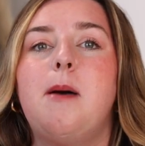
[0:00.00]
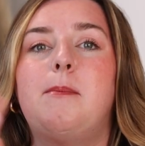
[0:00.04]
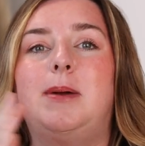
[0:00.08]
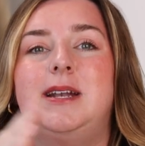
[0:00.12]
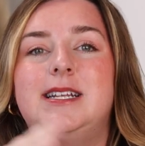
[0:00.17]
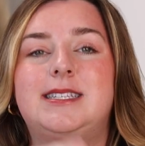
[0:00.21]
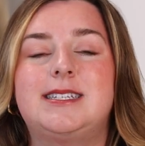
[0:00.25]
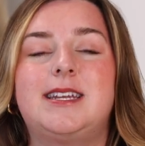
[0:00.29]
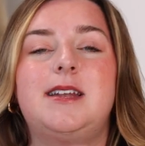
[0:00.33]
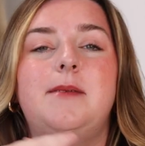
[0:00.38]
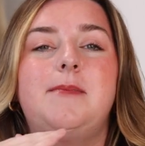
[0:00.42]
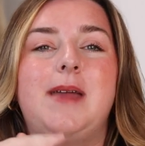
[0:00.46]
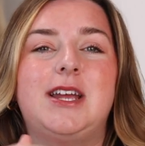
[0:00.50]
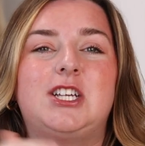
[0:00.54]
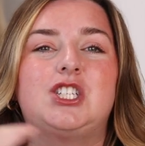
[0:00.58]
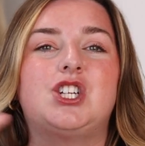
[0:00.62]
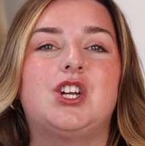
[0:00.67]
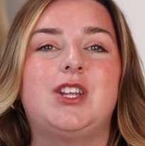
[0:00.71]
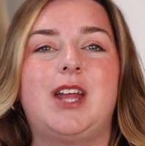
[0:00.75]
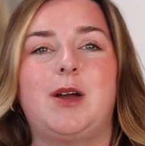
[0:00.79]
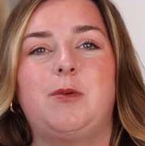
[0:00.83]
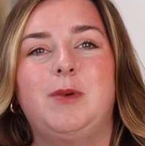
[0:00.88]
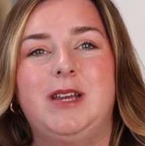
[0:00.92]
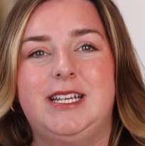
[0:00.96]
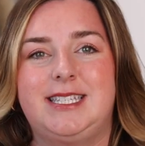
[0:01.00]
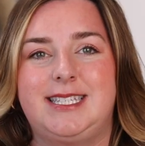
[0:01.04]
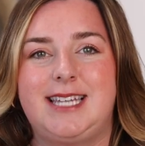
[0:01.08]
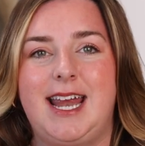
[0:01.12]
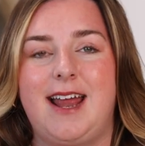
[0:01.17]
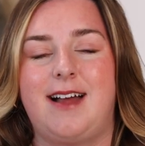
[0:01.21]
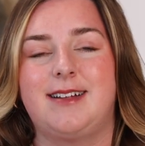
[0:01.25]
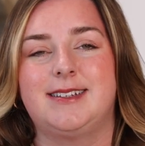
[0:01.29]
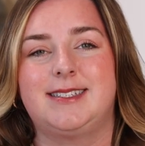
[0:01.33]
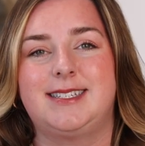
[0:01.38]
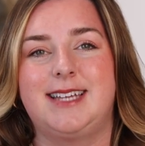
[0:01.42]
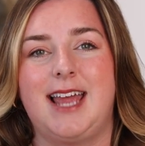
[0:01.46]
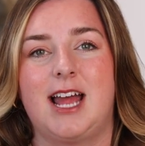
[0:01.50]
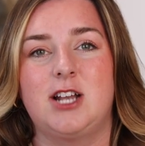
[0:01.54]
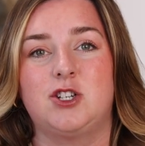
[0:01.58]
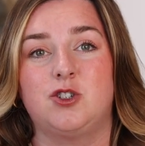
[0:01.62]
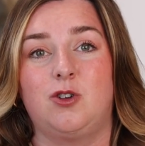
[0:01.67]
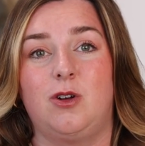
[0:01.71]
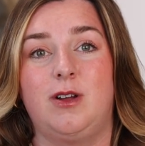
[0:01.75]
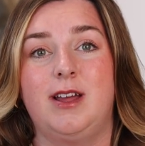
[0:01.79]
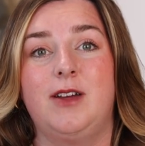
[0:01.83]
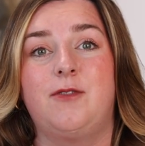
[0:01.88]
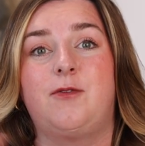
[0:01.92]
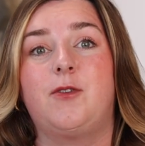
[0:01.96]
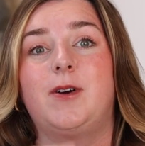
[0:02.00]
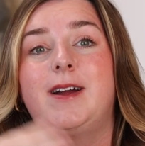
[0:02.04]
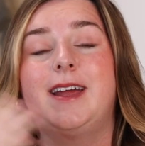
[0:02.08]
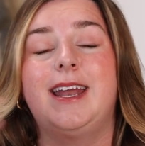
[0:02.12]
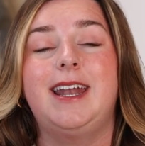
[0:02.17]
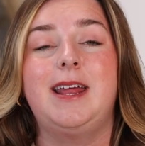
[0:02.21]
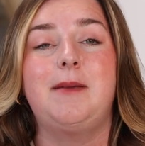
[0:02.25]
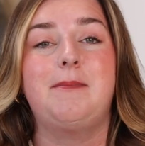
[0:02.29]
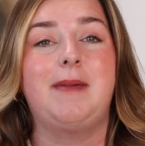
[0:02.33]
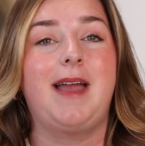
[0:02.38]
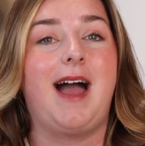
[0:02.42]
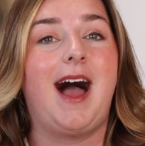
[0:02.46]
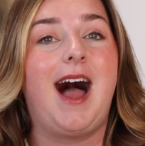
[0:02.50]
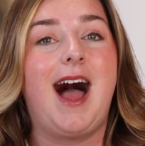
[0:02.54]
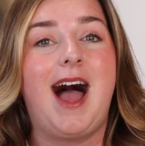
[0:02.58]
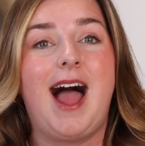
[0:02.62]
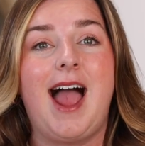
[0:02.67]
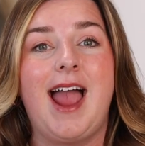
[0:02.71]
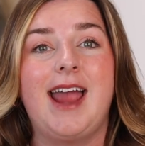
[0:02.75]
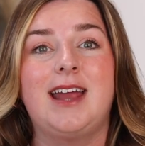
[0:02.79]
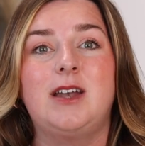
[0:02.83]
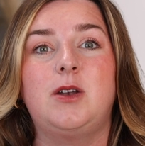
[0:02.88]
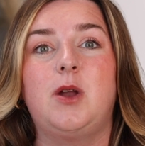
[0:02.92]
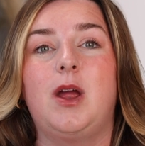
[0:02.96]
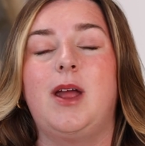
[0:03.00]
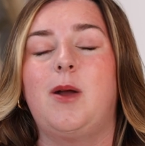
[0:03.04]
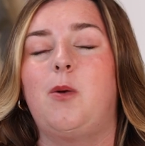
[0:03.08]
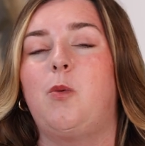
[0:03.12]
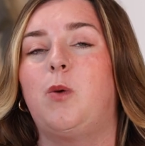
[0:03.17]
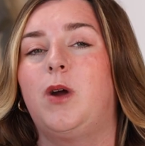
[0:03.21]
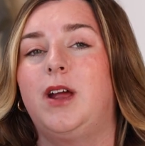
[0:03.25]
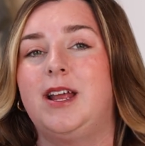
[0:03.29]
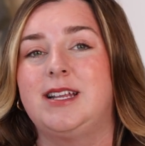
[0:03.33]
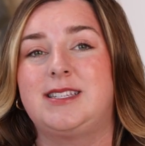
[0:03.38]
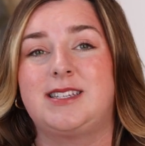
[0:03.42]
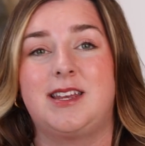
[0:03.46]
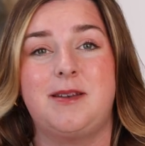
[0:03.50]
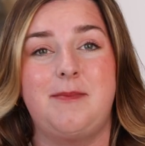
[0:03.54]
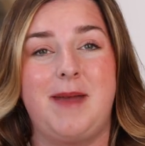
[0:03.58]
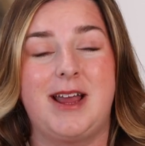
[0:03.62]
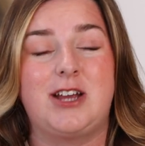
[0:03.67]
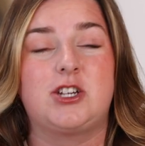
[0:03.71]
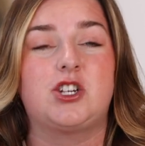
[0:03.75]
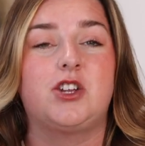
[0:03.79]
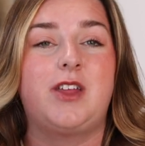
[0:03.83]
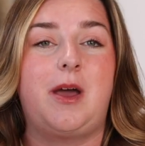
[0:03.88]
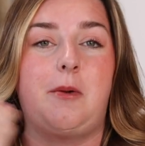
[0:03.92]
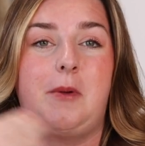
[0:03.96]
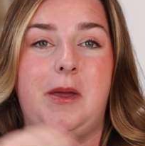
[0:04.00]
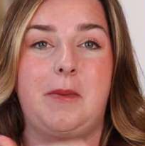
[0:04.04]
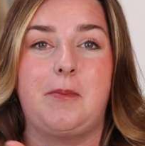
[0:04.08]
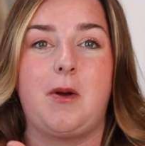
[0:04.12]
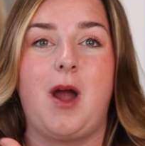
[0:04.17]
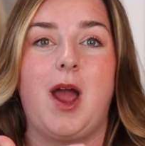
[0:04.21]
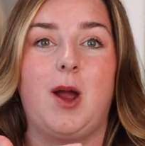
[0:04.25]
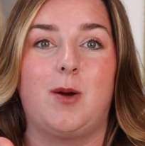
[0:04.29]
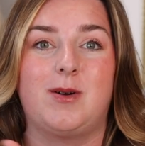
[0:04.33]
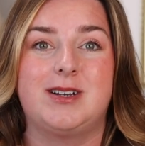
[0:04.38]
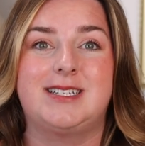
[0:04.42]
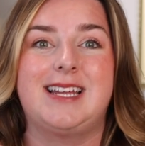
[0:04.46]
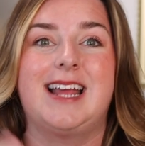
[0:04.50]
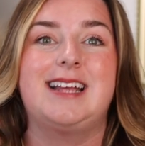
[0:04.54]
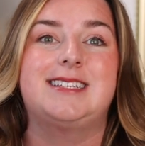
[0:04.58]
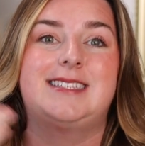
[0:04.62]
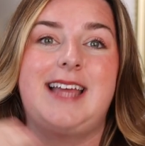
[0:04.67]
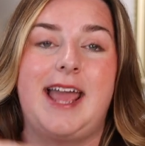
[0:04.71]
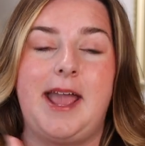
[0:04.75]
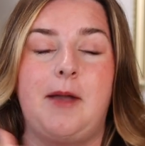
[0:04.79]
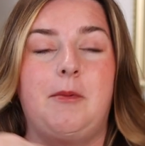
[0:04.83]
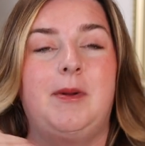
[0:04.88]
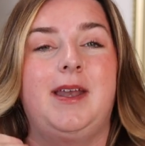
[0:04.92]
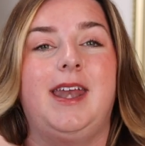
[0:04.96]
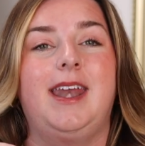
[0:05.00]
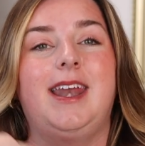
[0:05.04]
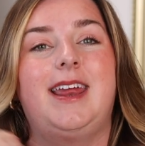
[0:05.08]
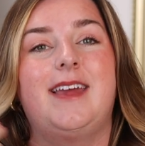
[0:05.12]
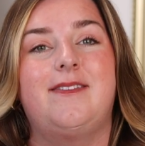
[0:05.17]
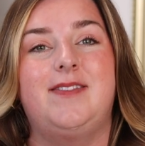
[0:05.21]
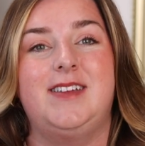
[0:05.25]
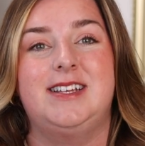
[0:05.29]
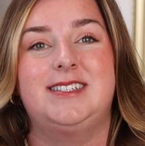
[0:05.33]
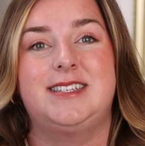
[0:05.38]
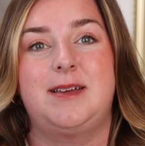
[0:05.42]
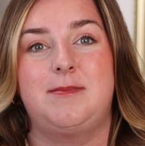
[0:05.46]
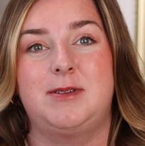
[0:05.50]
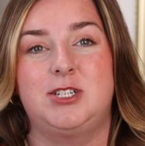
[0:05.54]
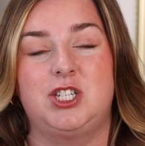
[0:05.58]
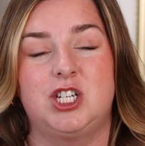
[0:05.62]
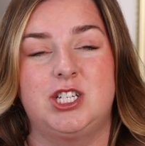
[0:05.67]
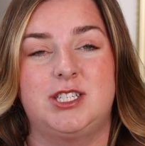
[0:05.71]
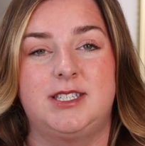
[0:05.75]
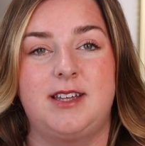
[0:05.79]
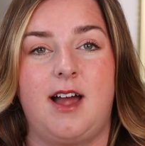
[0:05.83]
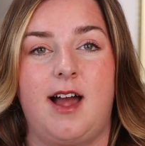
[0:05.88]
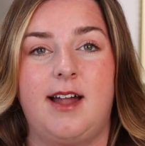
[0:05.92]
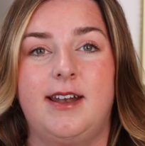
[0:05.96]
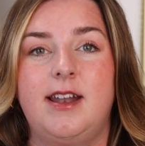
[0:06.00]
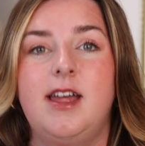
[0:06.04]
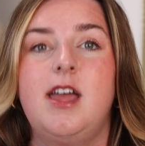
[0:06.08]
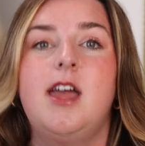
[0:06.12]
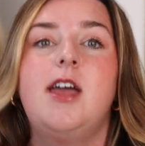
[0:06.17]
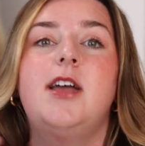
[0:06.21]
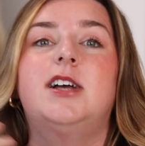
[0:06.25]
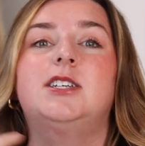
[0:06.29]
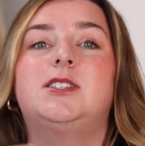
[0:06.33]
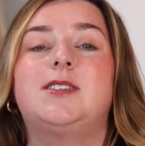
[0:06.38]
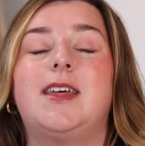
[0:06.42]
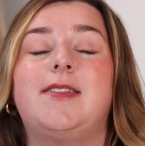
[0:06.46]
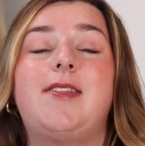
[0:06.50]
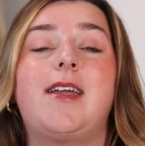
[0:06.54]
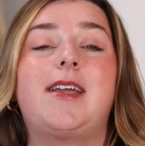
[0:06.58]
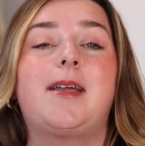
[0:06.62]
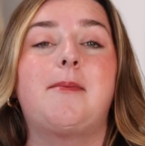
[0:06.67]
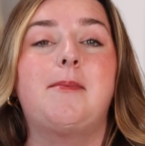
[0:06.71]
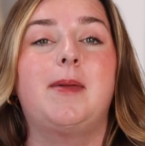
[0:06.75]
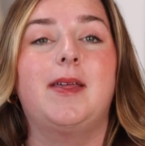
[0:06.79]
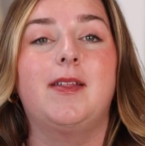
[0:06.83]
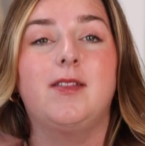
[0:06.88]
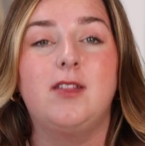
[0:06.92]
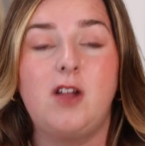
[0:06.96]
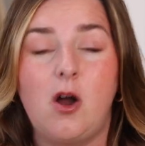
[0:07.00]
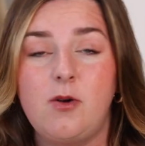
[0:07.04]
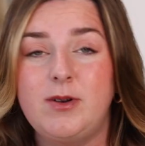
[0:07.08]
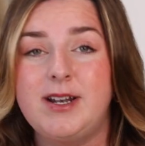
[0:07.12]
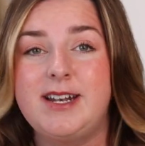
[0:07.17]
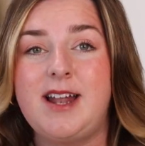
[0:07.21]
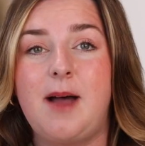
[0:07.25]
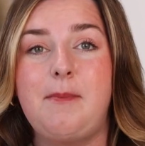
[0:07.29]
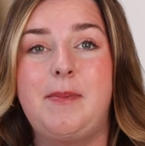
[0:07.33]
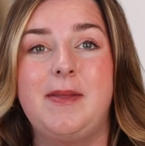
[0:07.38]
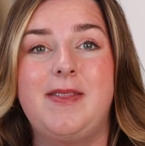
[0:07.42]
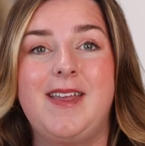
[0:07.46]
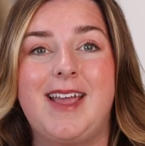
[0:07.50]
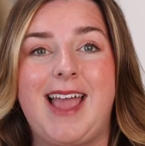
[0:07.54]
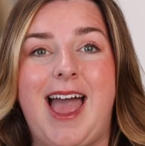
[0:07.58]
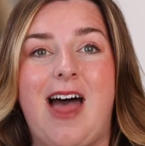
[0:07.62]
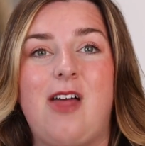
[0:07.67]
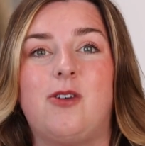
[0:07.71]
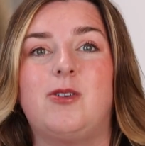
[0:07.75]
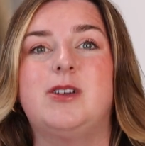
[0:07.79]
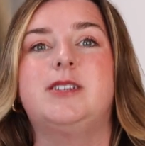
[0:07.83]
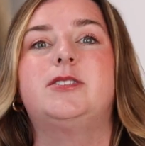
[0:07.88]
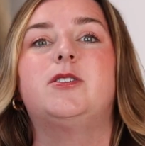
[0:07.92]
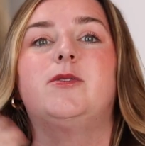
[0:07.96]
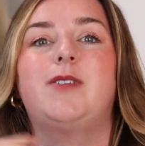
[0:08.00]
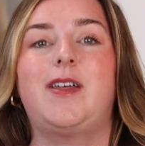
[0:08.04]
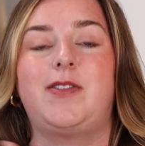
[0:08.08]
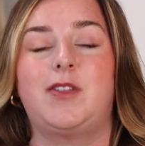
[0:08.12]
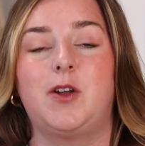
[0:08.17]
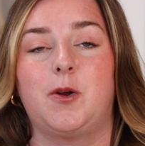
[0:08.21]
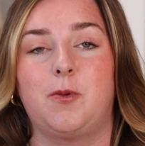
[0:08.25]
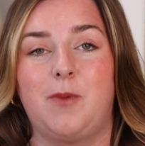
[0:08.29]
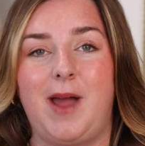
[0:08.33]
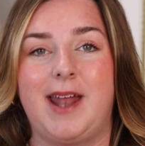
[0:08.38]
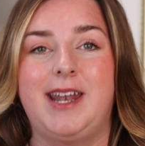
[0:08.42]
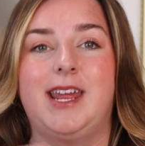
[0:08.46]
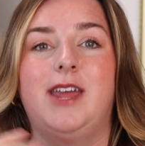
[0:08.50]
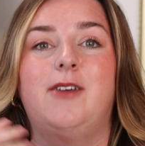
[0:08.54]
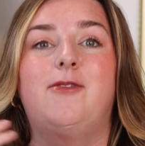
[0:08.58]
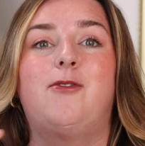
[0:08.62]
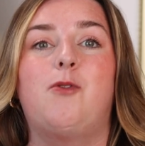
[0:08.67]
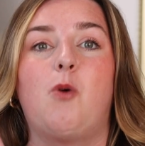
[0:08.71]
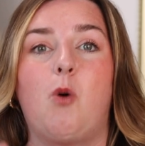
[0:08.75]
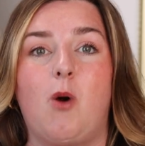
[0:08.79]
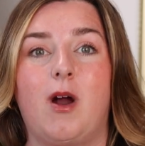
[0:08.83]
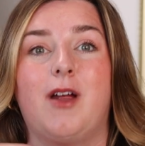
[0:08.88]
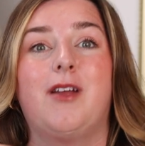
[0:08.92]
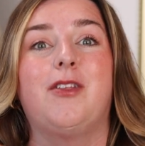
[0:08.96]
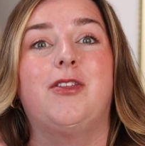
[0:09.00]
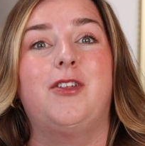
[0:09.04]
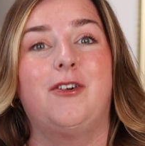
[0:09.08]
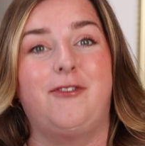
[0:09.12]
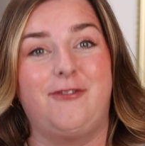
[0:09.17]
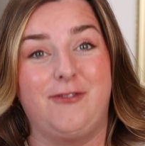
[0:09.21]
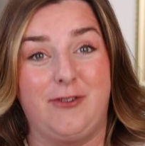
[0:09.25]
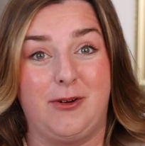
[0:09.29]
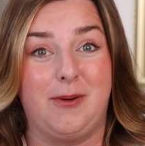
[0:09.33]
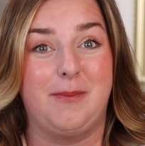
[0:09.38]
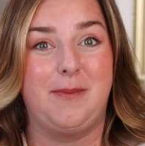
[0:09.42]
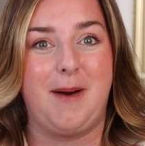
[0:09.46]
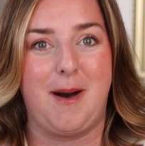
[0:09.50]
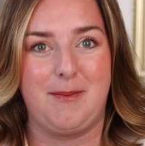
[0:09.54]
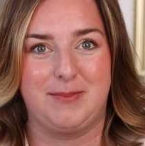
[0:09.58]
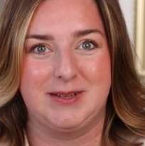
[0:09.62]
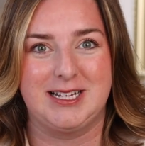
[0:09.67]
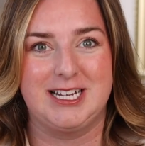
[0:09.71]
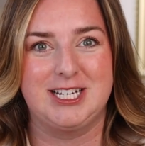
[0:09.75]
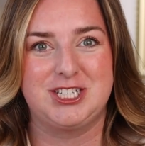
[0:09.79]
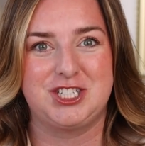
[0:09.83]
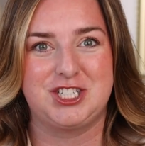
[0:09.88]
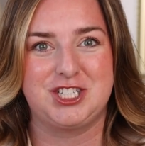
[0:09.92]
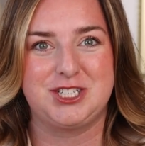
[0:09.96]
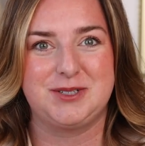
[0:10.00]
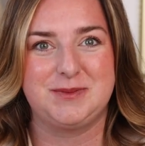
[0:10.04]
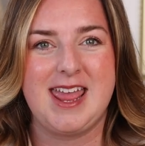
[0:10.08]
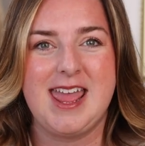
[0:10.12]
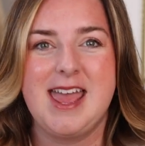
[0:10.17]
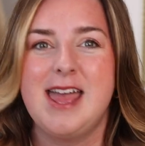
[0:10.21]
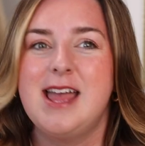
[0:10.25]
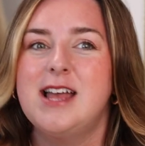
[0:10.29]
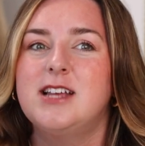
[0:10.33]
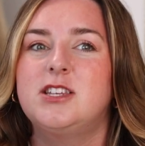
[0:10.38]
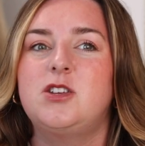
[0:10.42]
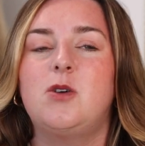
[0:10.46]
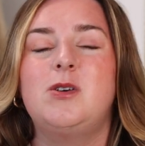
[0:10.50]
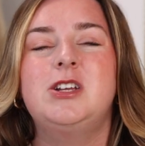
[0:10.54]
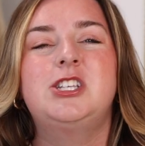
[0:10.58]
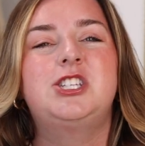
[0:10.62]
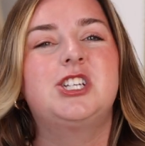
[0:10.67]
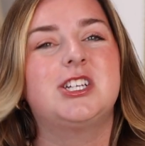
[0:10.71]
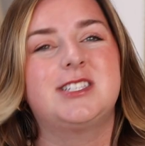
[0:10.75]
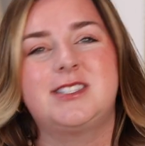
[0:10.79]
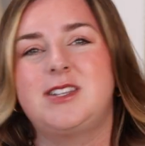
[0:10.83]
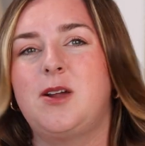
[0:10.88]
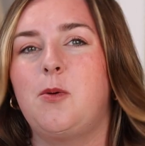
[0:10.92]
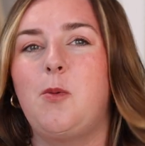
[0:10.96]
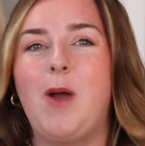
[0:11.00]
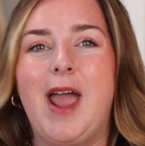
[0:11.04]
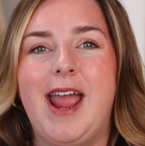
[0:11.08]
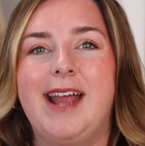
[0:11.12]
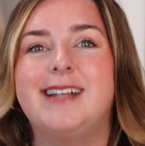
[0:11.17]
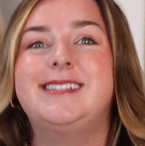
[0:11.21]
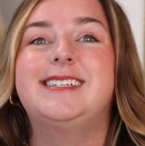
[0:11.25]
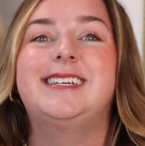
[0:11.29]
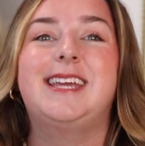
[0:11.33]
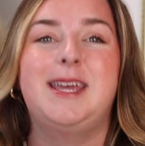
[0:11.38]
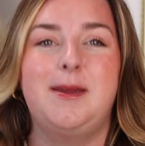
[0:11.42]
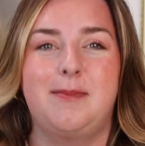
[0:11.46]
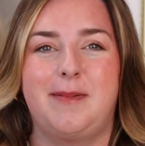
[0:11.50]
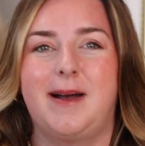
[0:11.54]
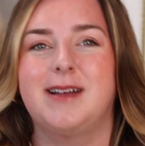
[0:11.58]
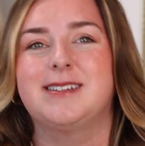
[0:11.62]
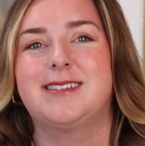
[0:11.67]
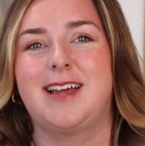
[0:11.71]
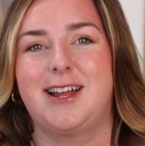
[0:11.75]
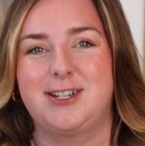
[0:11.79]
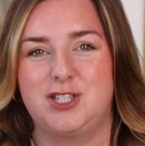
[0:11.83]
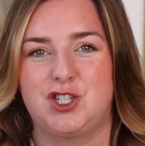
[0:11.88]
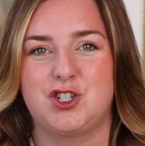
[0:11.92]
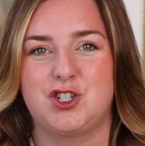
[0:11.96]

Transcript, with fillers: but it's going to make sure that we stay on schedule. If we're getting behind, it's going to make sure that we prioritize, hey, we need to get these images done so that they can be loaded up in the gallery so that they're ready for the full publish. So it's just a way to keep us on